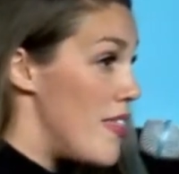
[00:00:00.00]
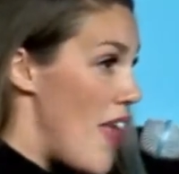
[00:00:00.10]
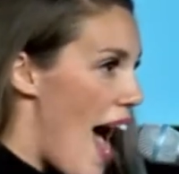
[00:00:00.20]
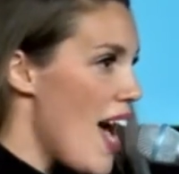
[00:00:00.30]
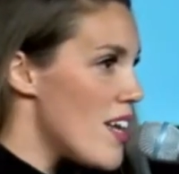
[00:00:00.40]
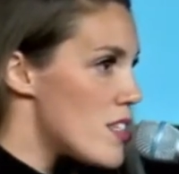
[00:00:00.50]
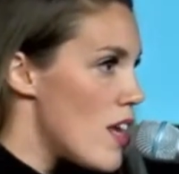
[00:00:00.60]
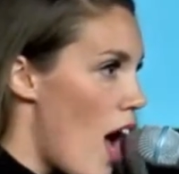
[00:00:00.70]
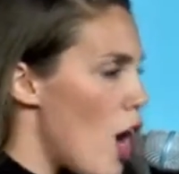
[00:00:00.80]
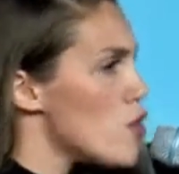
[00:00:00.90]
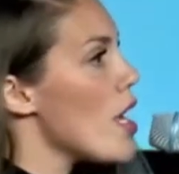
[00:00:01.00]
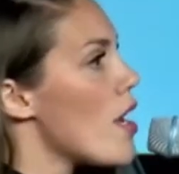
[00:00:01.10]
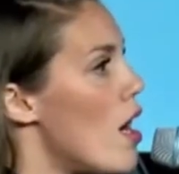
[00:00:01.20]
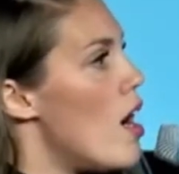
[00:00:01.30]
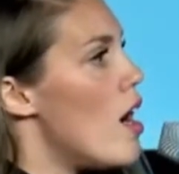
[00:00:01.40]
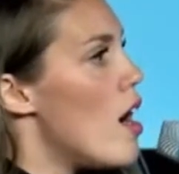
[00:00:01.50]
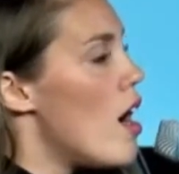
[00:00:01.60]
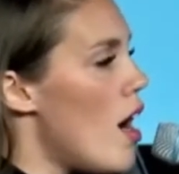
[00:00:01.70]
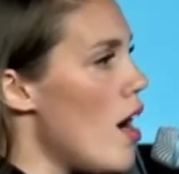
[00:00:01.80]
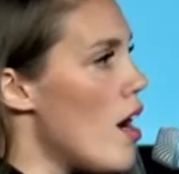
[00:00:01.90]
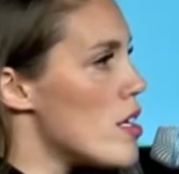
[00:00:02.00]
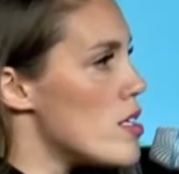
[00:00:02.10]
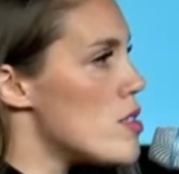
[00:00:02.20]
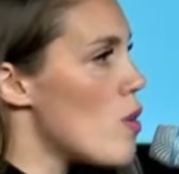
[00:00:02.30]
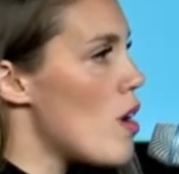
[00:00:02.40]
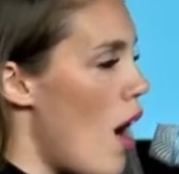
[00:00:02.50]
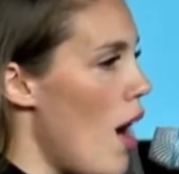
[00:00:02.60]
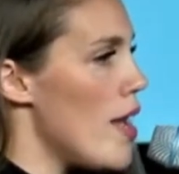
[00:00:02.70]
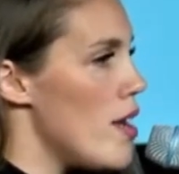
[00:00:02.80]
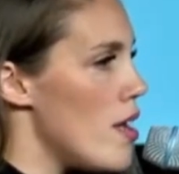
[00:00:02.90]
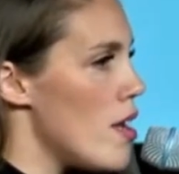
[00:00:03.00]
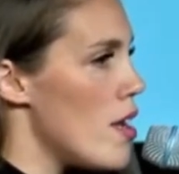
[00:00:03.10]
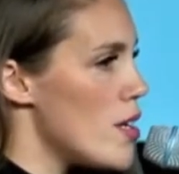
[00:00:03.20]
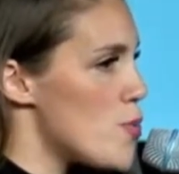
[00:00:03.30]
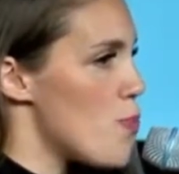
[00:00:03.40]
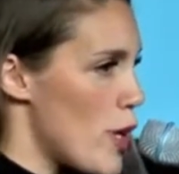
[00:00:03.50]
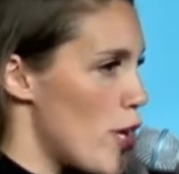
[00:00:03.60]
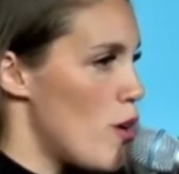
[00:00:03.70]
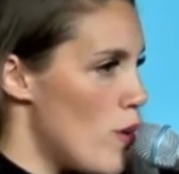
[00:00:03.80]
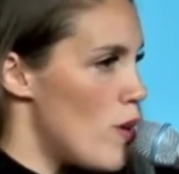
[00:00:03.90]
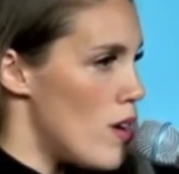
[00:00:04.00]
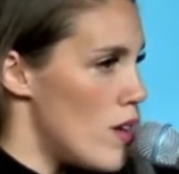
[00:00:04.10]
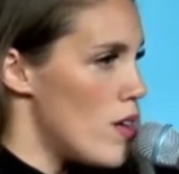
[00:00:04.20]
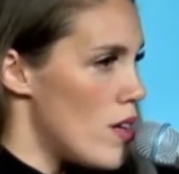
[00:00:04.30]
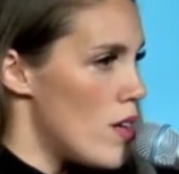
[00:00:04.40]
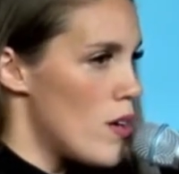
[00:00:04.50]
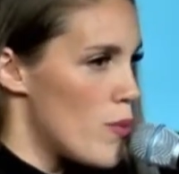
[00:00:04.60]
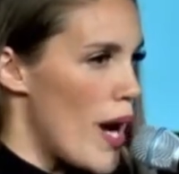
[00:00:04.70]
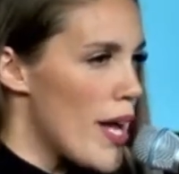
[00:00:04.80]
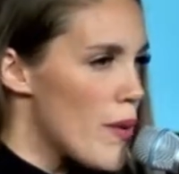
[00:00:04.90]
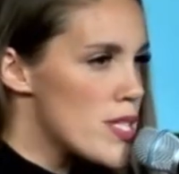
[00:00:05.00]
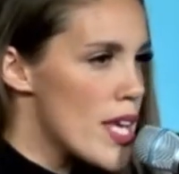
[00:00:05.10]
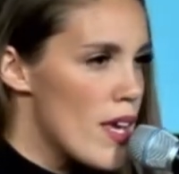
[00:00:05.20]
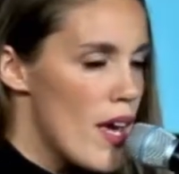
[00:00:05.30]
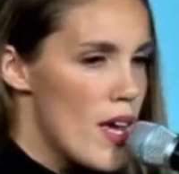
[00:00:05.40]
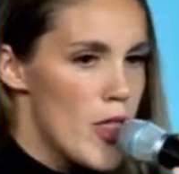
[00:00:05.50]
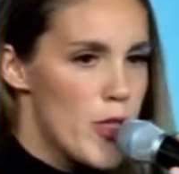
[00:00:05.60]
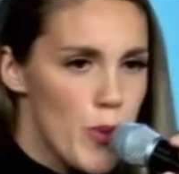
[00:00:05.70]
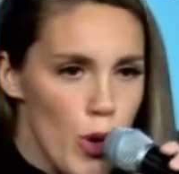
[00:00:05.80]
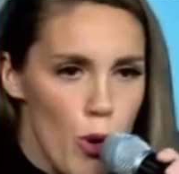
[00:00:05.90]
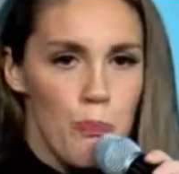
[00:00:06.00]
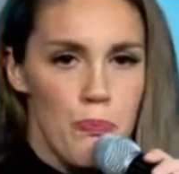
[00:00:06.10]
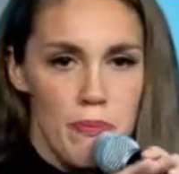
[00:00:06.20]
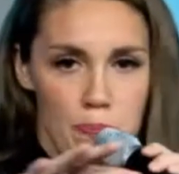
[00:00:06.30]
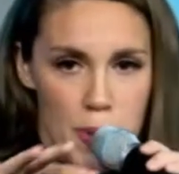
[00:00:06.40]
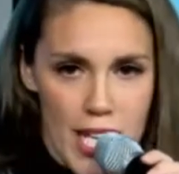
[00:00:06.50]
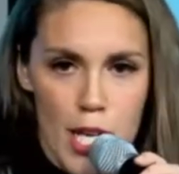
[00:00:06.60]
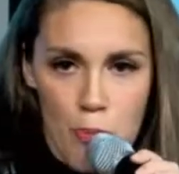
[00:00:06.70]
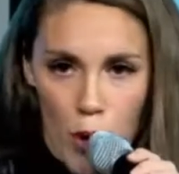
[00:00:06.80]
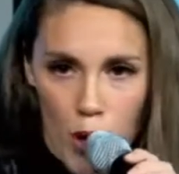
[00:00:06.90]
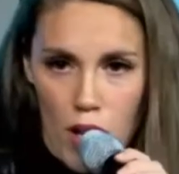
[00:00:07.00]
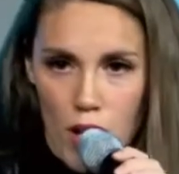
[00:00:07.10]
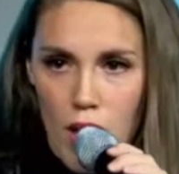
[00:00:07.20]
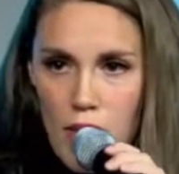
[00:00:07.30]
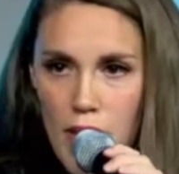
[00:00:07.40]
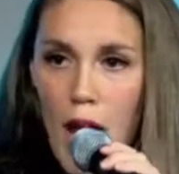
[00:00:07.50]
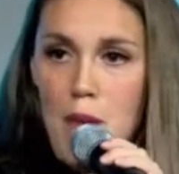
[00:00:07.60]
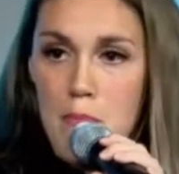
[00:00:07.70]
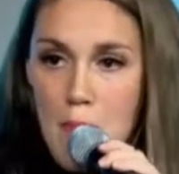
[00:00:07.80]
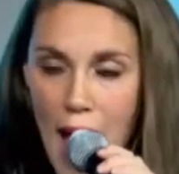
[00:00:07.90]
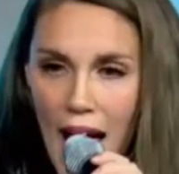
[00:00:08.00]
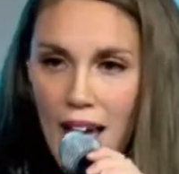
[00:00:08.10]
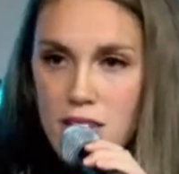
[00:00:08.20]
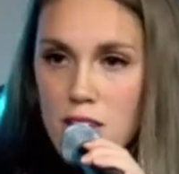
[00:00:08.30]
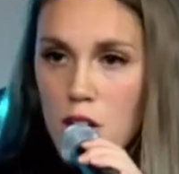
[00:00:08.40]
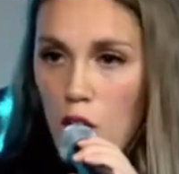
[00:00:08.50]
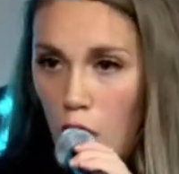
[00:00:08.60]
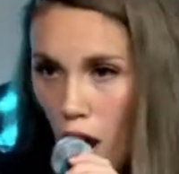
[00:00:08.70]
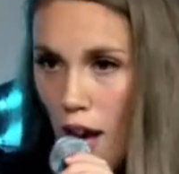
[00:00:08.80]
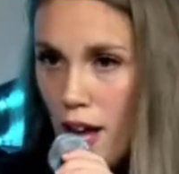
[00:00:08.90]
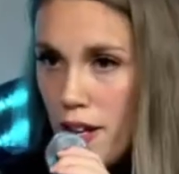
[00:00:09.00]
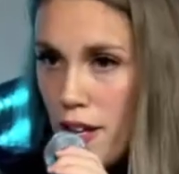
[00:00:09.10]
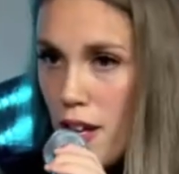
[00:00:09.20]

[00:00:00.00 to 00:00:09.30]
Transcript: that. I was like, so God is pretty cool, right? It was like through people that I met God.